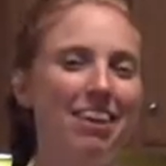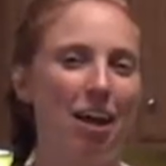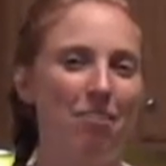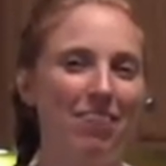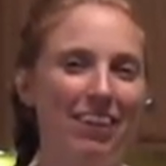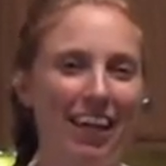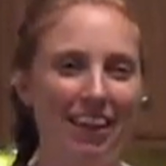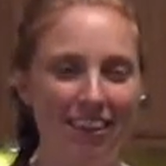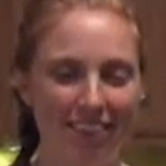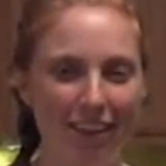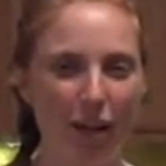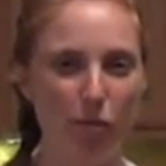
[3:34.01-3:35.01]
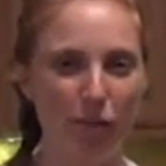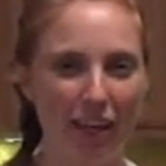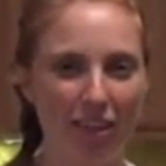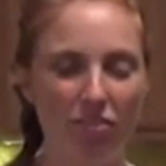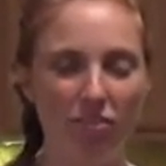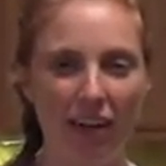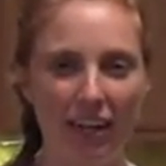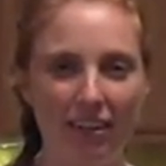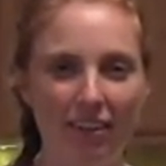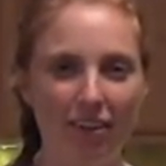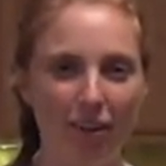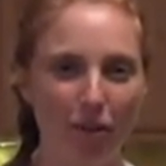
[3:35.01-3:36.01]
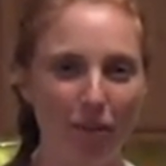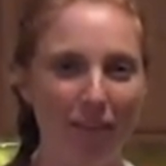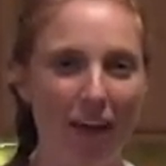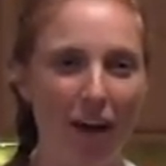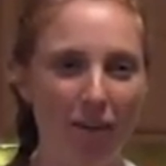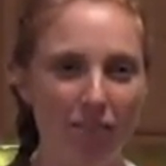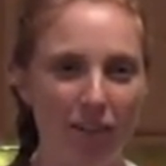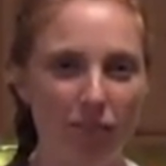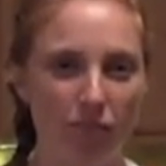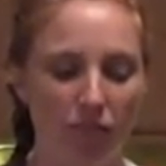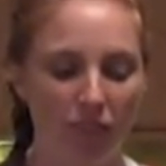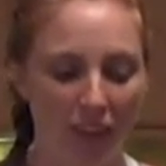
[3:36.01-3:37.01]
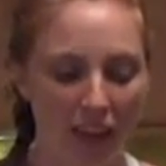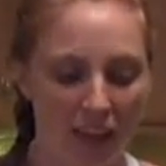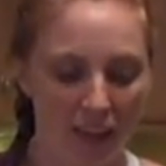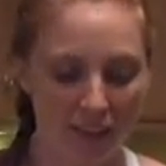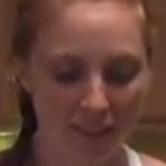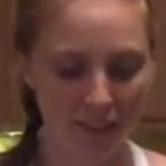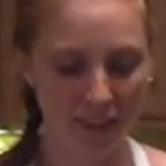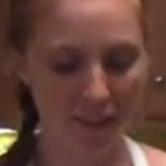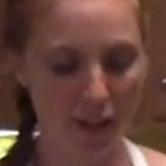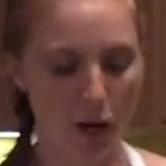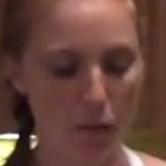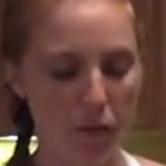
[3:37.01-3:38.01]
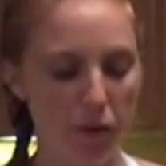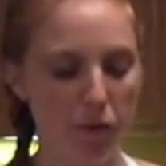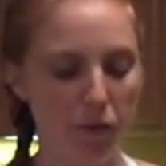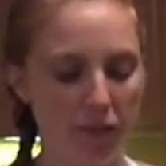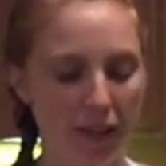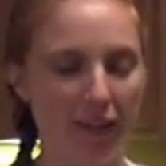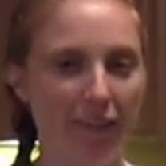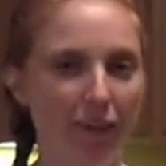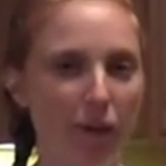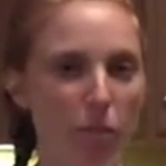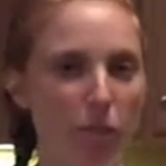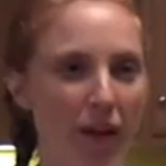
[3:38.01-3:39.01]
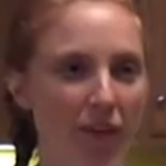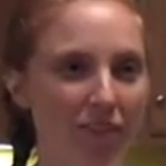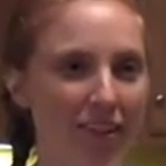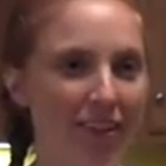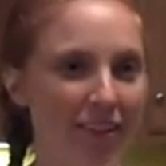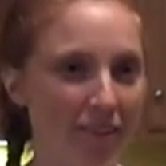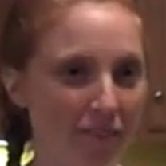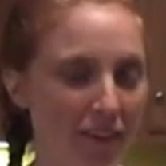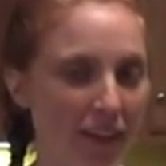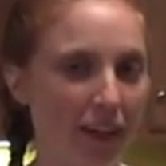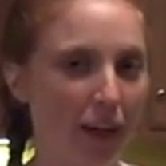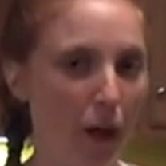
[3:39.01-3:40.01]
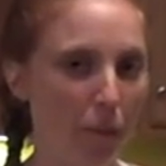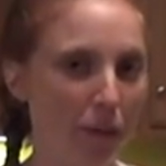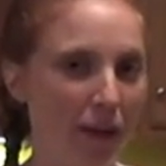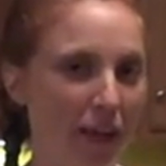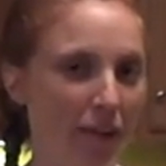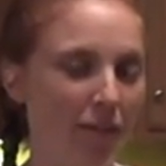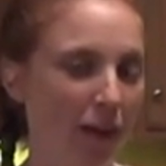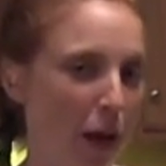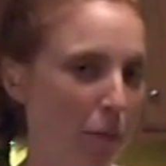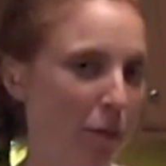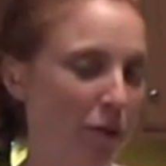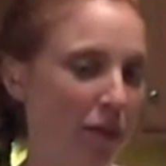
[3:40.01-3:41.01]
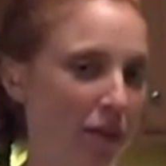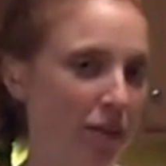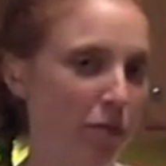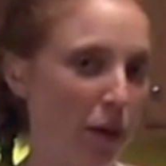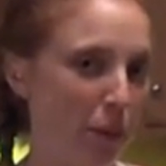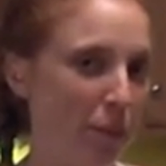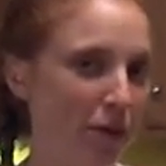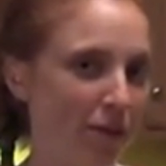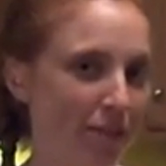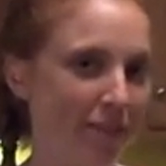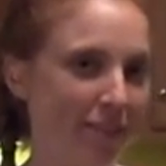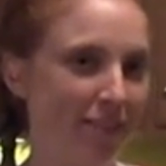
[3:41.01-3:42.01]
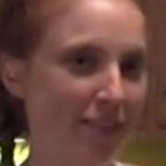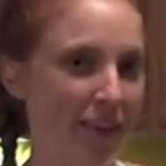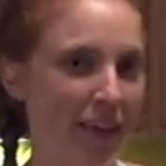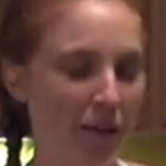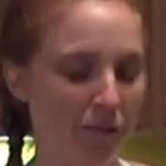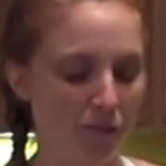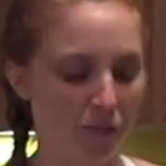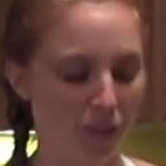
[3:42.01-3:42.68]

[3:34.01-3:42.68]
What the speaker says: time to get these cupcakes ready to go in the oven. You'll see that I'm using a little bit of a different cupcake wrapper than you might be used to seeing.